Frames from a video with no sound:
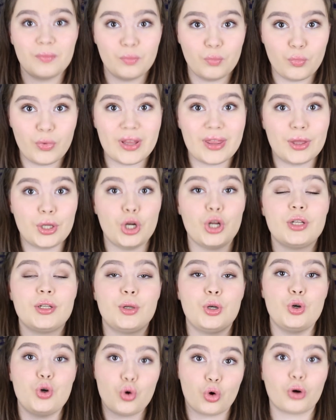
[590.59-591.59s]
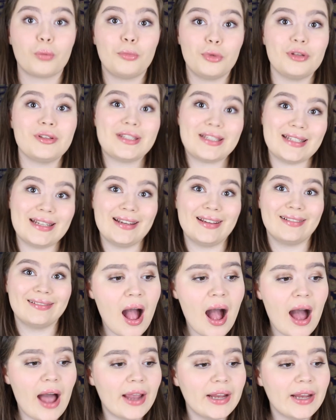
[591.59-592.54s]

with normalcy.